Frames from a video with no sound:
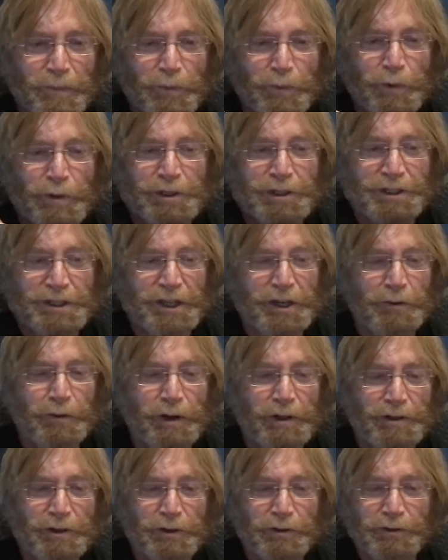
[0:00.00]
we'll see you
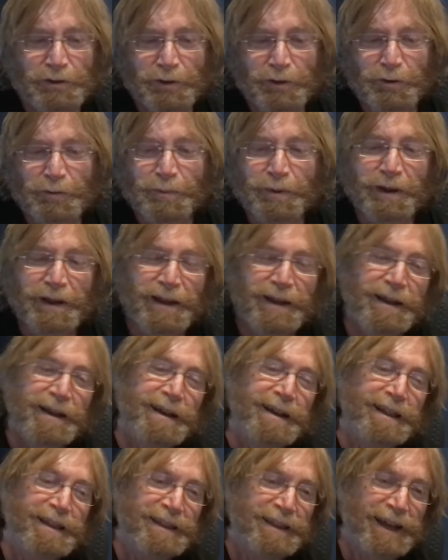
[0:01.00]
on YouTube
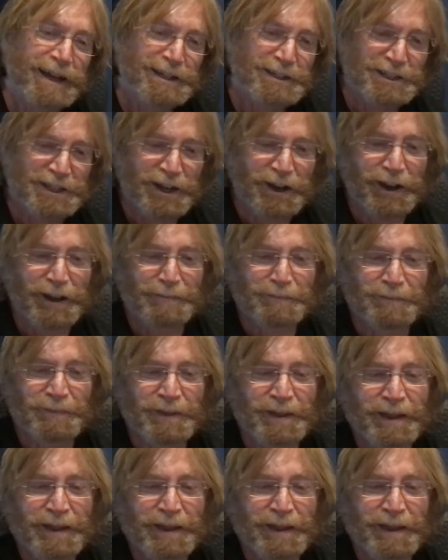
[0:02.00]
next time.